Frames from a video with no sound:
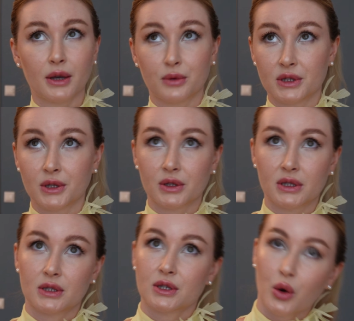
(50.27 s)
Now it's
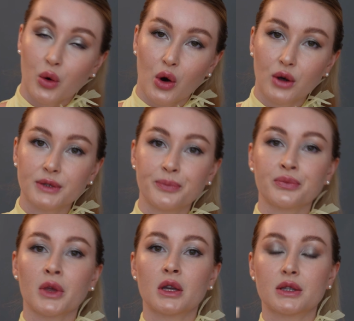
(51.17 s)
not so hot,
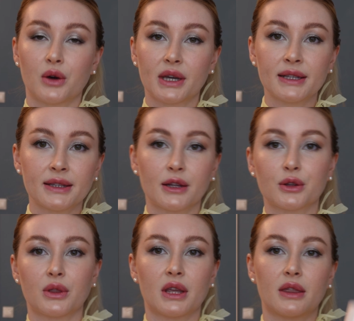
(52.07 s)
so I can tell
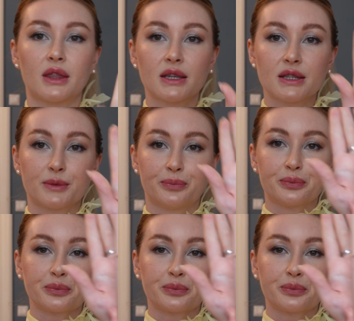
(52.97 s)
you that this